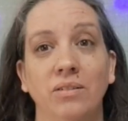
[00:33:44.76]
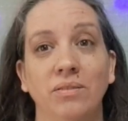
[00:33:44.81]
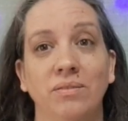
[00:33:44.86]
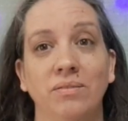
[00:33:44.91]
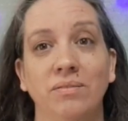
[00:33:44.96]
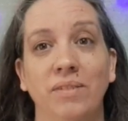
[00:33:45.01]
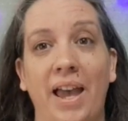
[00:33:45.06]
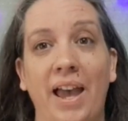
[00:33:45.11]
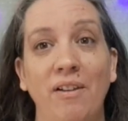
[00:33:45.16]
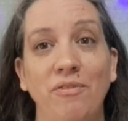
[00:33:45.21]

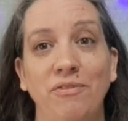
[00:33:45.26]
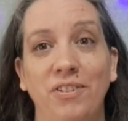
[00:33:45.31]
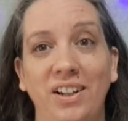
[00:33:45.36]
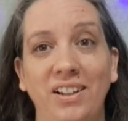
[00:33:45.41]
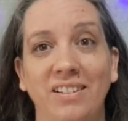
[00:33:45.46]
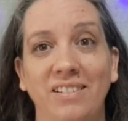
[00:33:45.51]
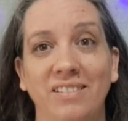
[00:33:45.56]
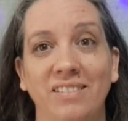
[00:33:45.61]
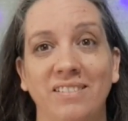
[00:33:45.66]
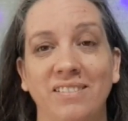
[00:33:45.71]
have
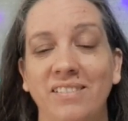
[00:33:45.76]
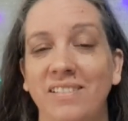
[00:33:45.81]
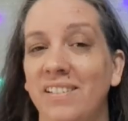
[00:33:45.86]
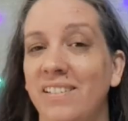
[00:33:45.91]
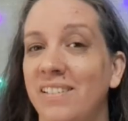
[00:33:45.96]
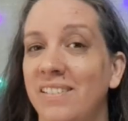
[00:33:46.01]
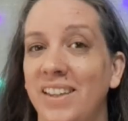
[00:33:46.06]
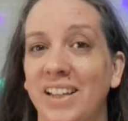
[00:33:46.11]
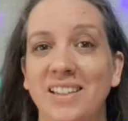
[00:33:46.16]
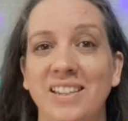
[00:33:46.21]
fun.
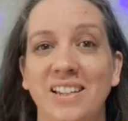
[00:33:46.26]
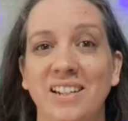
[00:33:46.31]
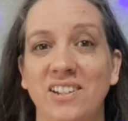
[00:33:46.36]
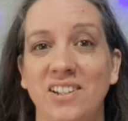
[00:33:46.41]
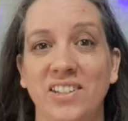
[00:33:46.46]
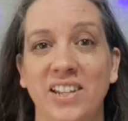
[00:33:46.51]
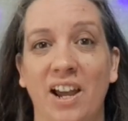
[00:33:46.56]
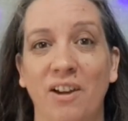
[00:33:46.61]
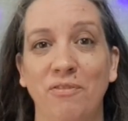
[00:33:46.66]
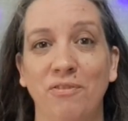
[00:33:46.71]
That's it.
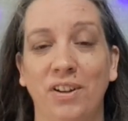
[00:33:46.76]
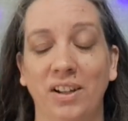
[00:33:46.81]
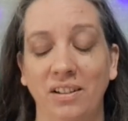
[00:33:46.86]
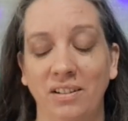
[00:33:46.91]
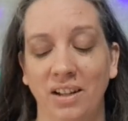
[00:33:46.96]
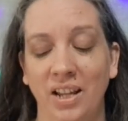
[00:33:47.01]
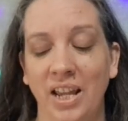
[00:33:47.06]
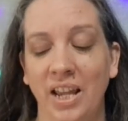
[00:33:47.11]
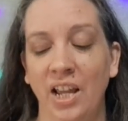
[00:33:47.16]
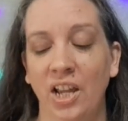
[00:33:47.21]
Just have fun.
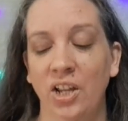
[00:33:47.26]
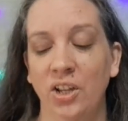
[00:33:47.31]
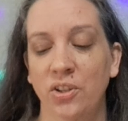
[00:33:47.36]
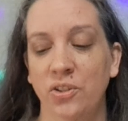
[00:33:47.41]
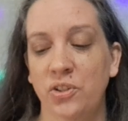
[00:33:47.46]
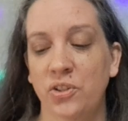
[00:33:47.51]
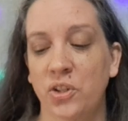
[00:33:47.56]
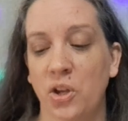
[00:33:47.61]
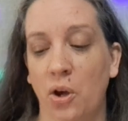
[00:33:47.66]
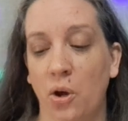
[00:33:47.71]

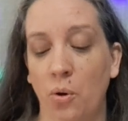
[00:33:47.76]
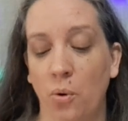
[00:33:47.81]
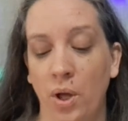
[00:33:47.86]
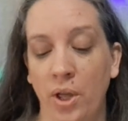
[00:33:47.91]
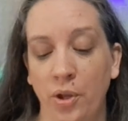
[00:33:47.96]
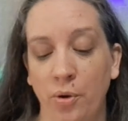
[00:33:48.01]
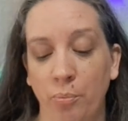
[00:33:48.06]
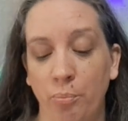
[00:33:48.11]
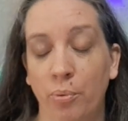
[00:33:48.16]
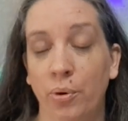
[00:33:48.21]
So
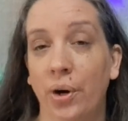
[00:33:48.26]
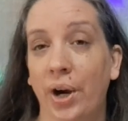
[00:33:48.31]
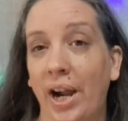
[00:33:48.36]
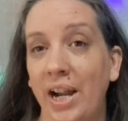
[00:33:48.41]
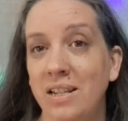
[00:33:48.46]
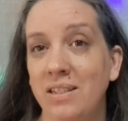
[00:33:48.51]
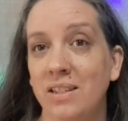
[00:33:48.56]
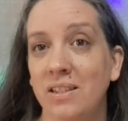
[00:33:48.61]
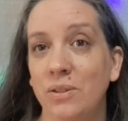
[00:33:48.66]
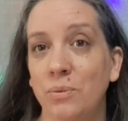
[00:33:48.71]

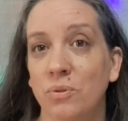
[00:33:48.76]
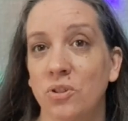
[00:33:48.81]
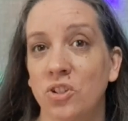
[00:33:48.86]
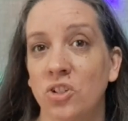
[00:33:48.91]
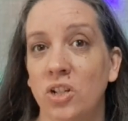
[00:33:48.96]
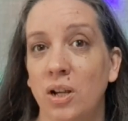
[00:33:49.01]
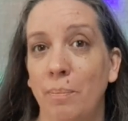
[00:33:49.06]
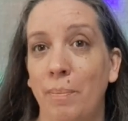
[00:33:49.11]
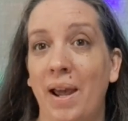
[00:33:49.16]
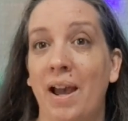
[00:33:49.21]
prizes will
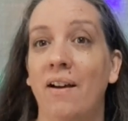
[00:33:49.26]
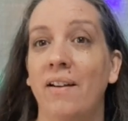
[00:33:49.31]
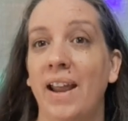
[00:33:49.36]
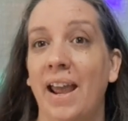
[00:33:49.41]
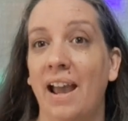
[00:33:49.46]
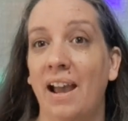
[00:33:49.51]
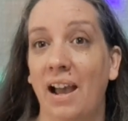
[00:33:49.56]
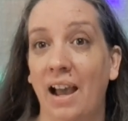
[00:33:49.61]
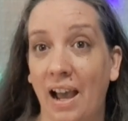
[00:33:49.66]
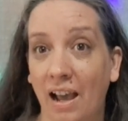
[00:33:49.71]
ship out
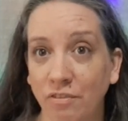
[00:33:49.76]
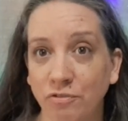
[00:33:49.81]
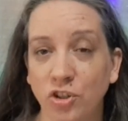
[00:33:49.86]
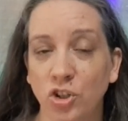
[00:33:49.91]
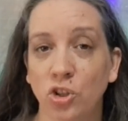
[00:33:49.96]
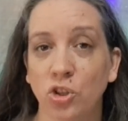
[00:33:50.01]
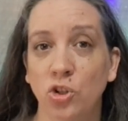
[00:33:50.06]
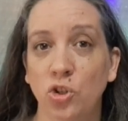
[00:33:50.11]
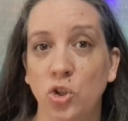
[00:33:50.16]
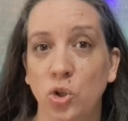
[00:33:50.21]
after
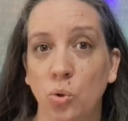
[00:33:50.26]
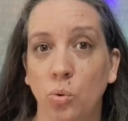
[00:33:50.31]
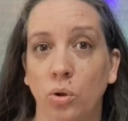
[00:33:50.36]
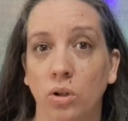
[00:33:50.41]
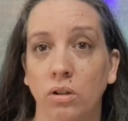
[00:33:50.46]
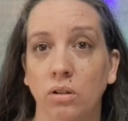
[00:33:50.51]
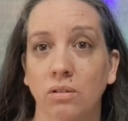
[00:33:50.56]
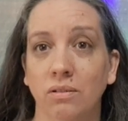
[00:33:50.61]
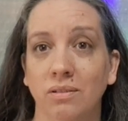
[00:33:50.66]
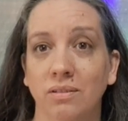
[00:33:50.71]
the
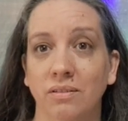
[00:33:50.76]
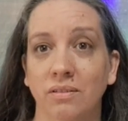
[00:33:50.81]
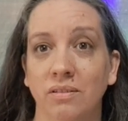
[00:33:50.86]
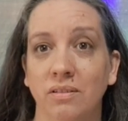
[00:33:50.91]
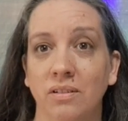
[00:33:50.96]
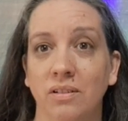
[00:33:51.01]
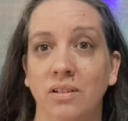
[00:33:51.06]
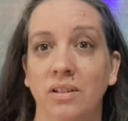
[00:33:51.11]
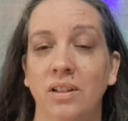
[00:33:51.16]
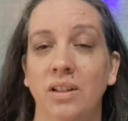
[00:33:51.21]
tour
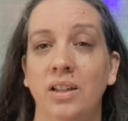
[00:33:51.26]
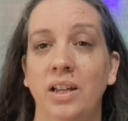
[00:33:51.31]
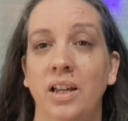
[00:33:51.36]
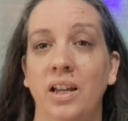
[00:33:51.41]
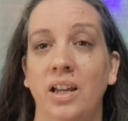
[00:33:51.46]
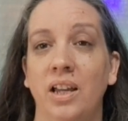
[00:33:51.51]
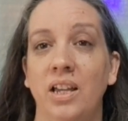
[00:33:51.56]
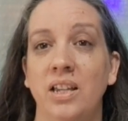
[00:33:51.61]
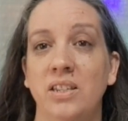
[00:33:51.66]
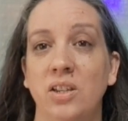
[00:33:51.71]

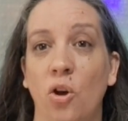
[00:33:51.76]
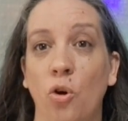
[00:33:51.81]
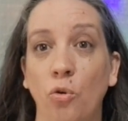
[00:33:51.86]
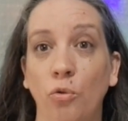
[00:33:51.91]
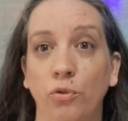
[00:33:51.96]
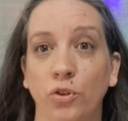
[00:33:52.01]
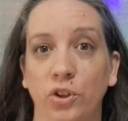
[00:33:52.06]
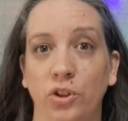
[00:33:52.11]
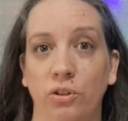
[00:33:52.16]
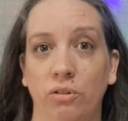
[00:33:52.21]
is
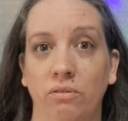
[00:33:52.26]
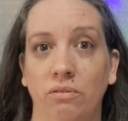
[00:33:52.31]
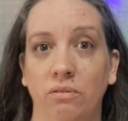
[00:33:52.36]
over.